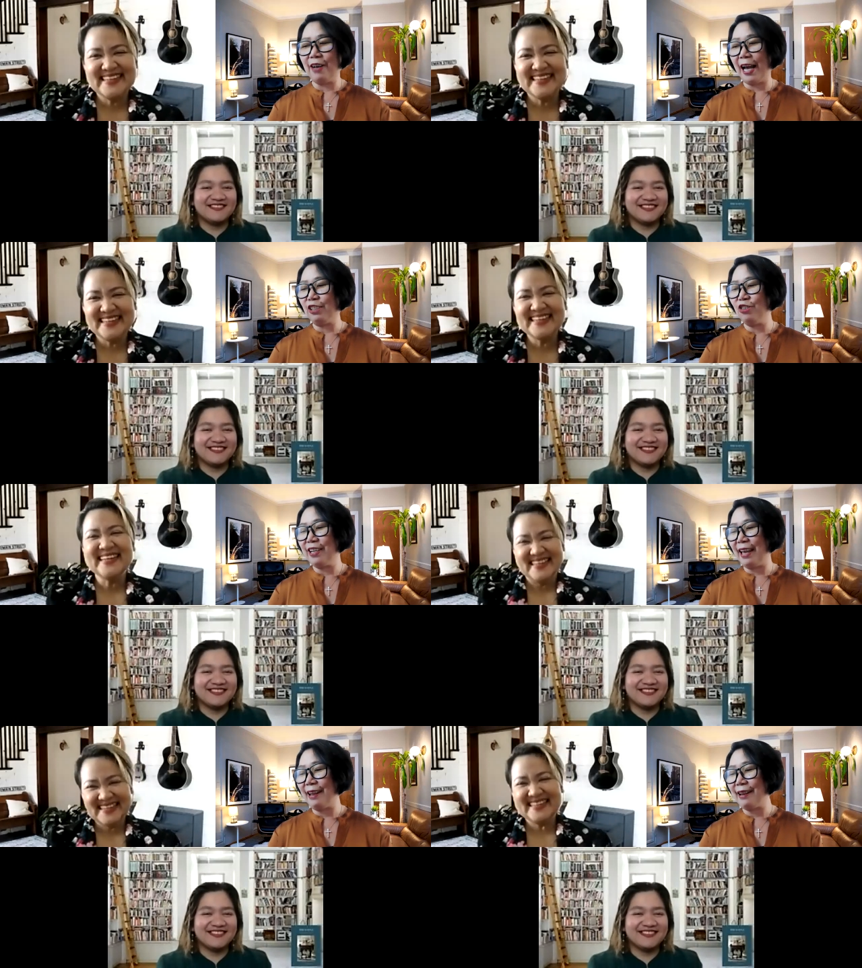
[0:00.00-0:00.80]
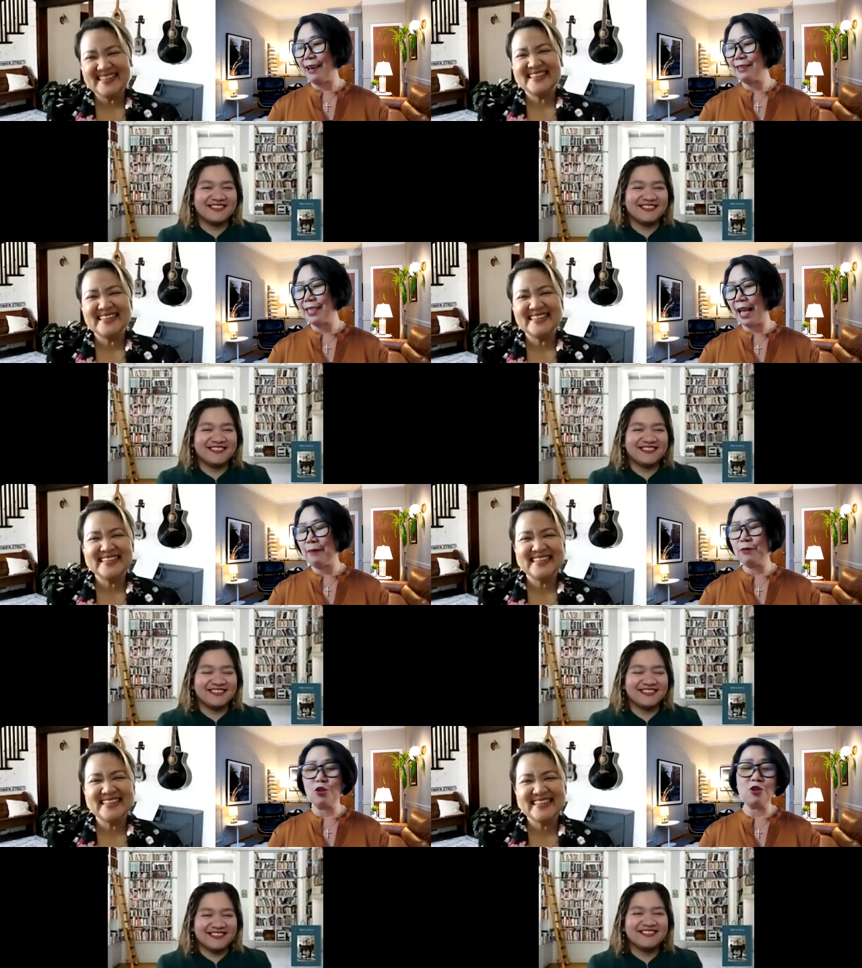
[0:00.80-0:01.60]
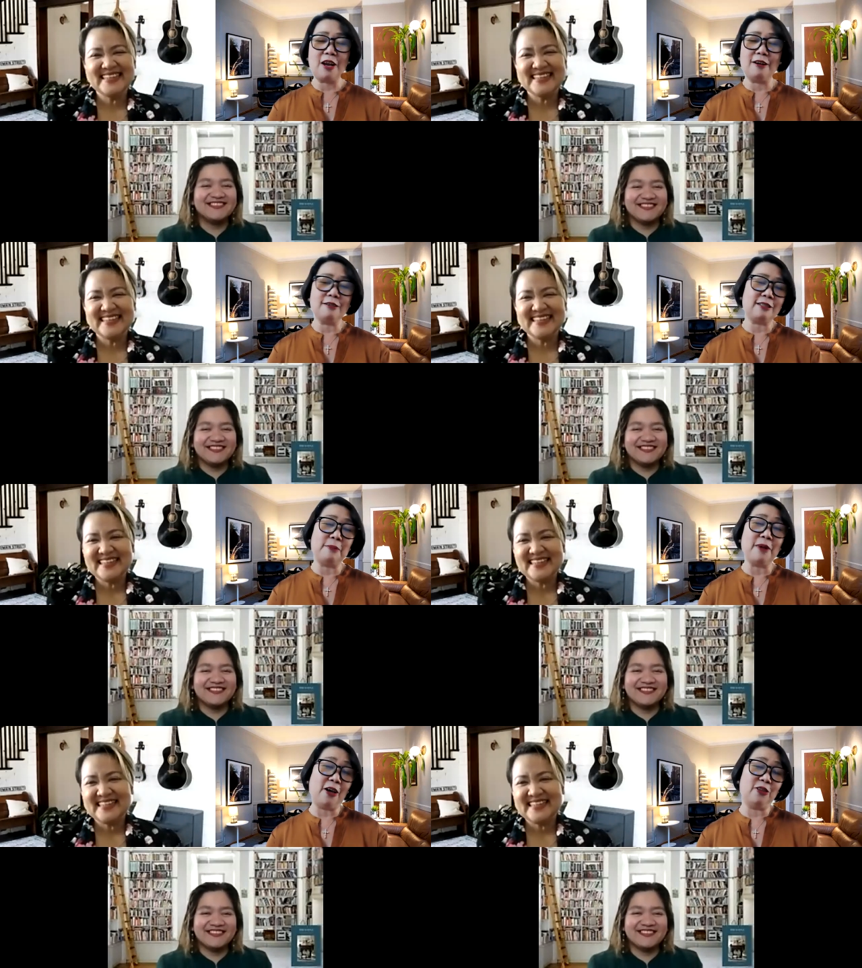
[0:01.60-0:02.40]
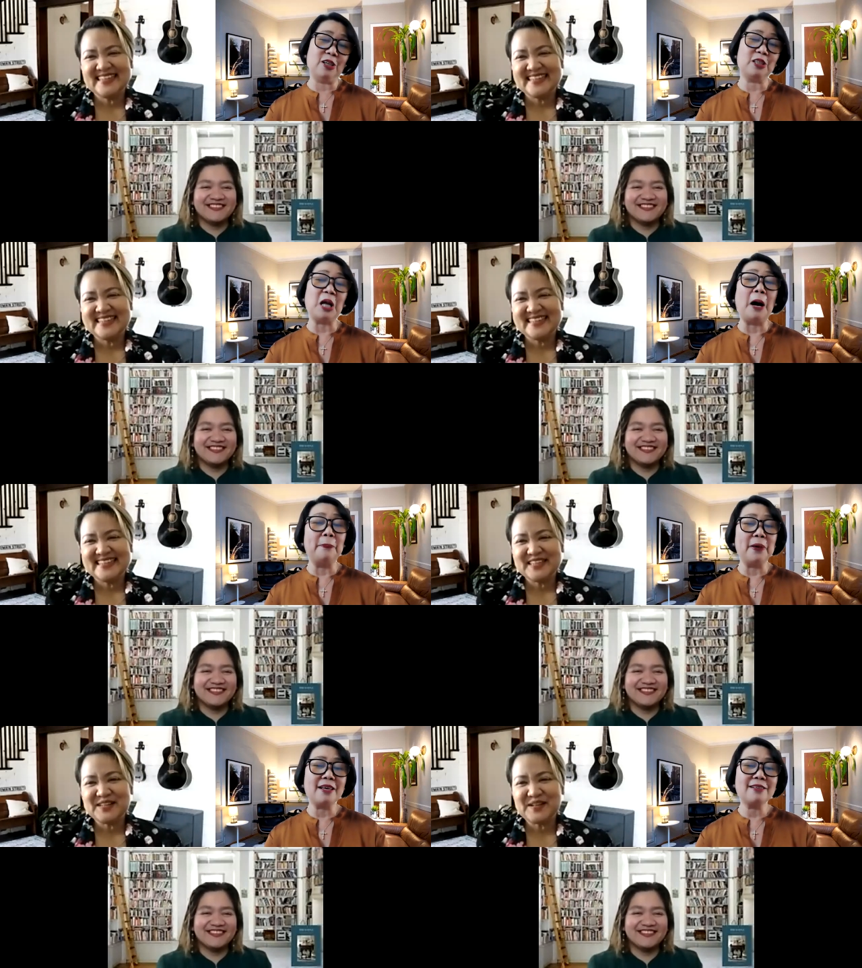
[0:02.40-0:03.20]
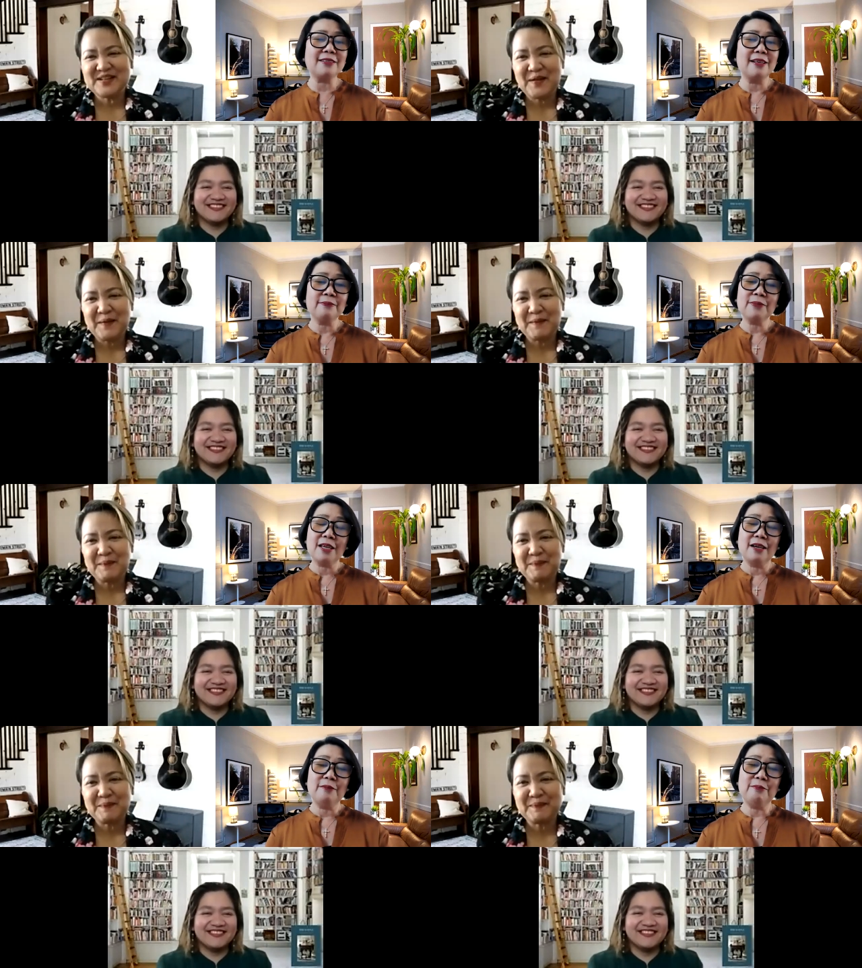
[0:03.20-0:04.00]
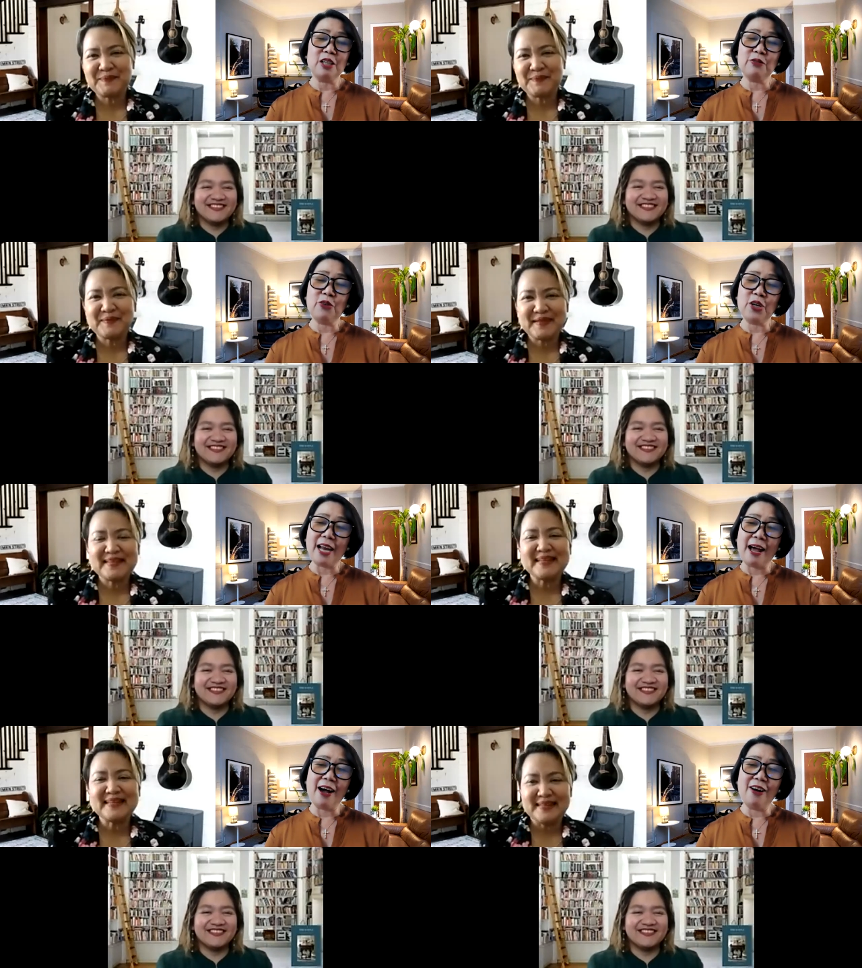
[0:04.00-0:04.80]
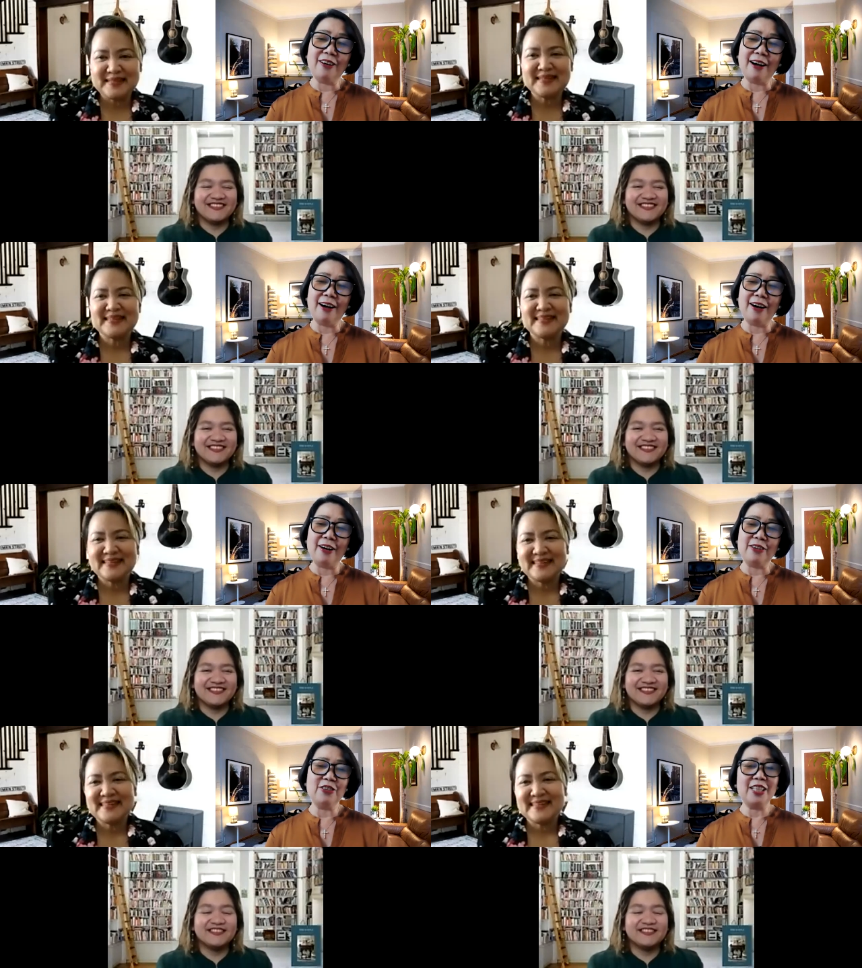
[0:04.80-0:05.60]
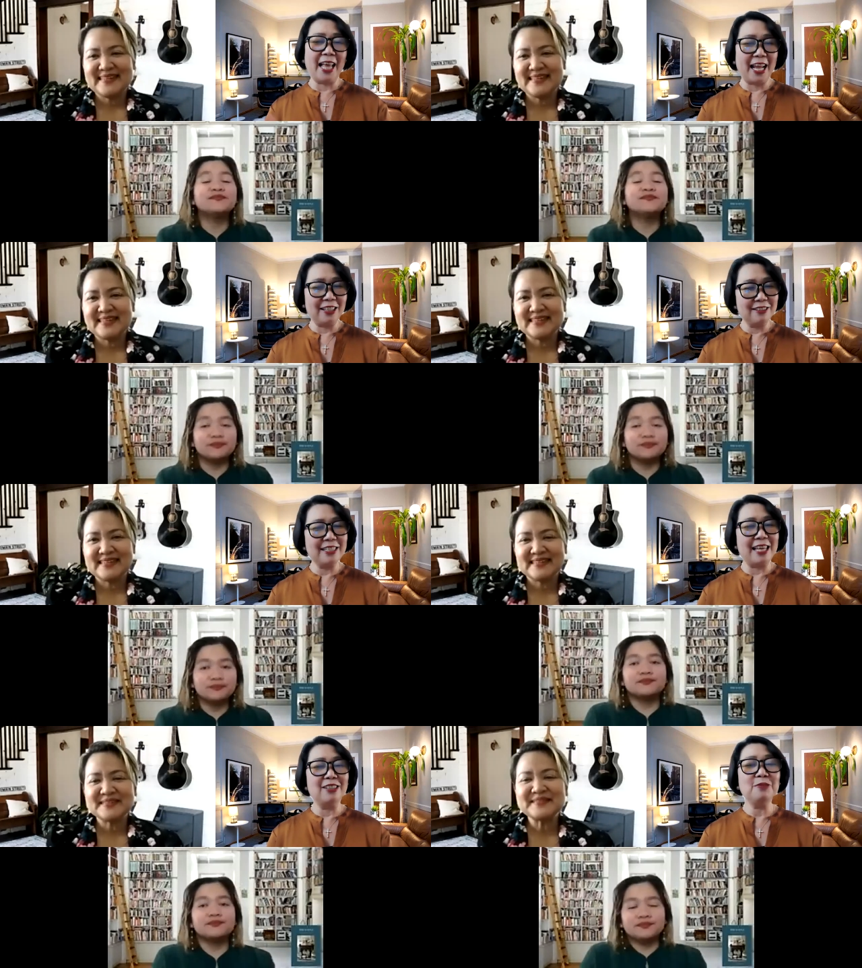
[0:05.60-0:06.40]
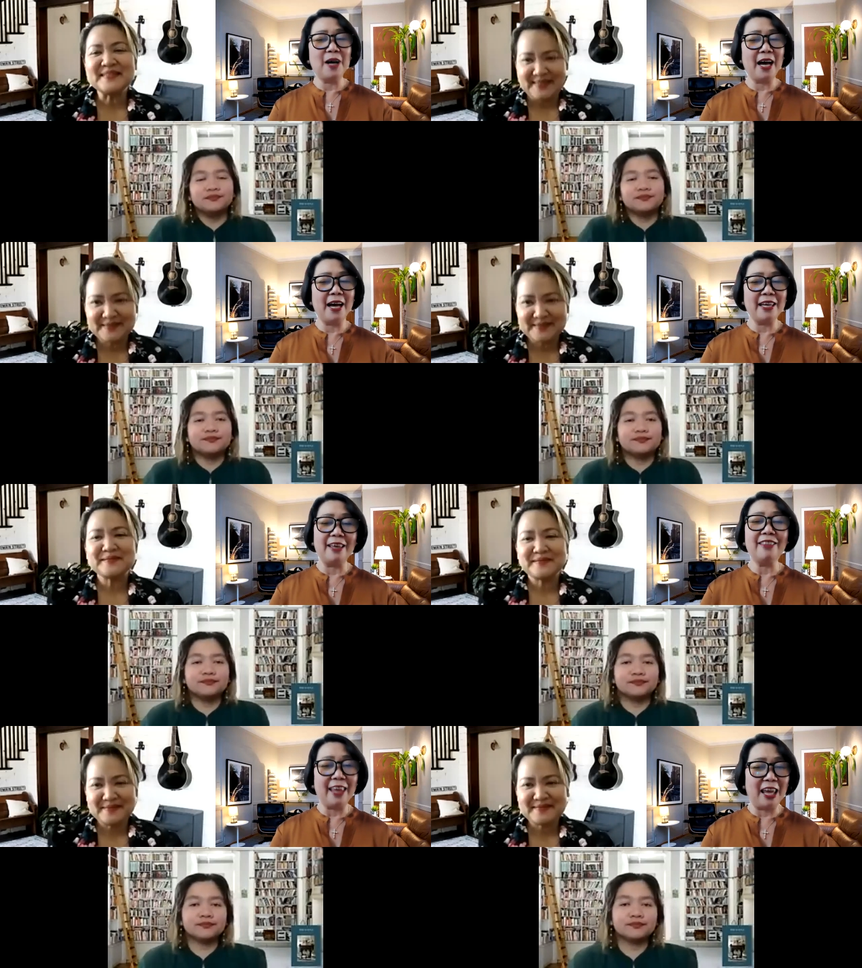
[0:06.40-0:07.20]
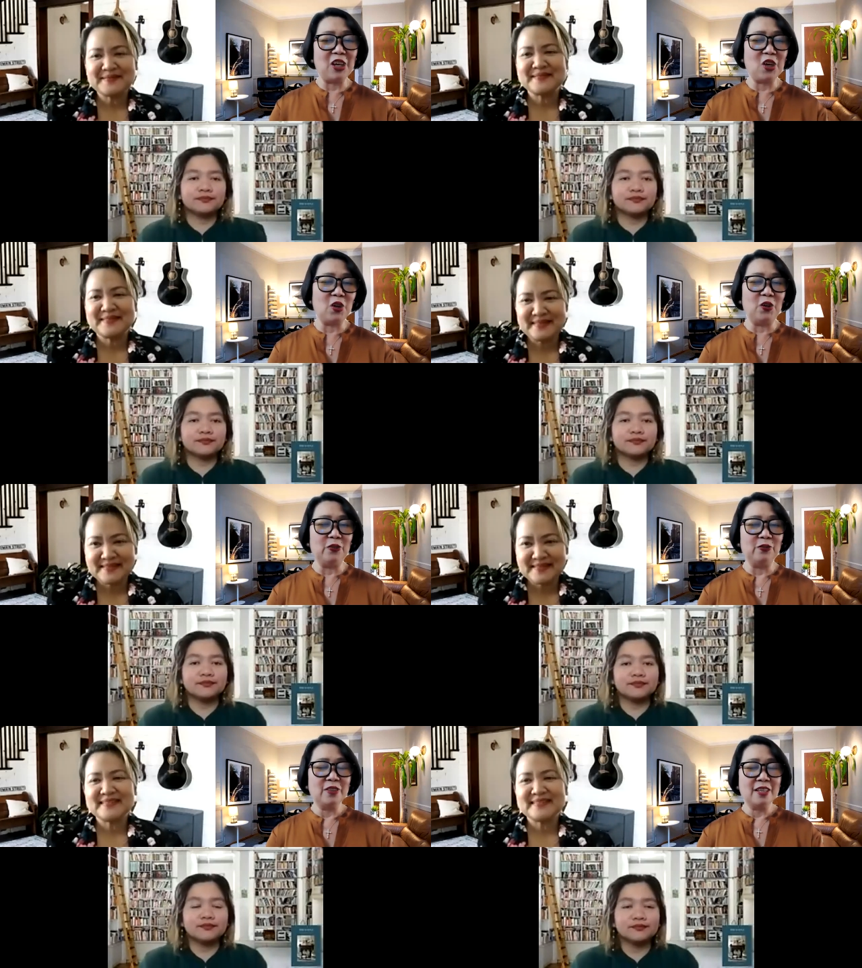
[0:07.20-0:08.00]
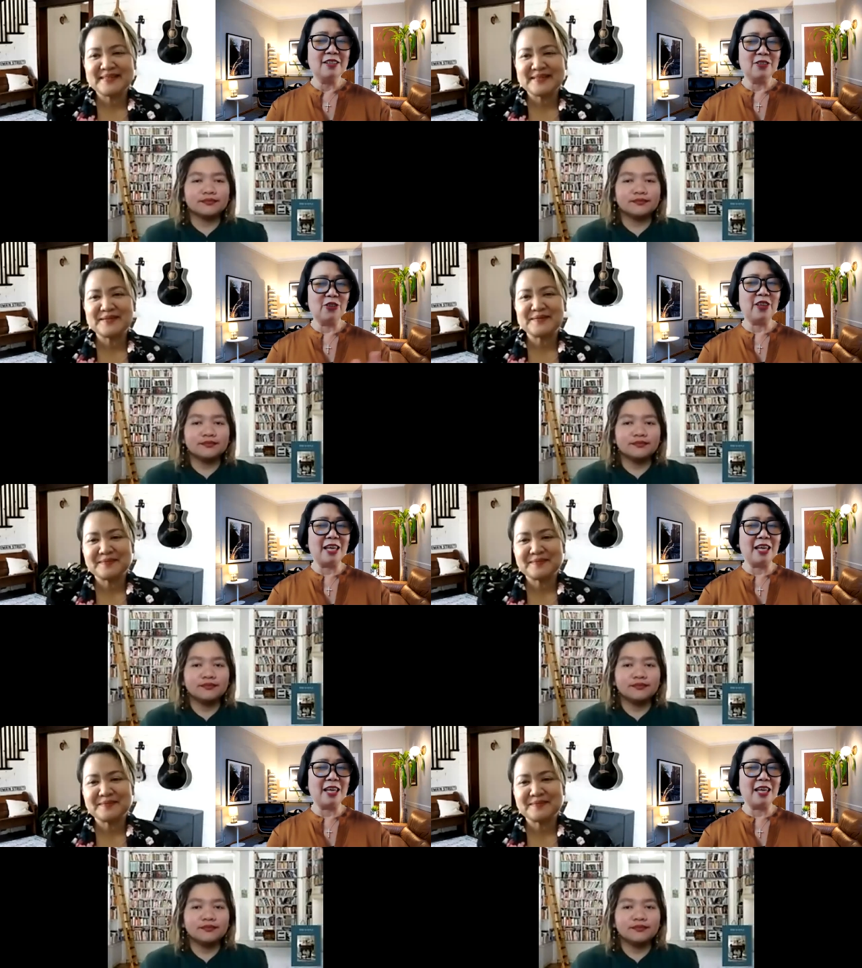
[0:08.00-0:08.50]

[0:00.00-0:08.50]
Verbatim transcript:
Speaker 1: invite you again next time to share some other topics. But for now, we would like to say goodbye and thank you. So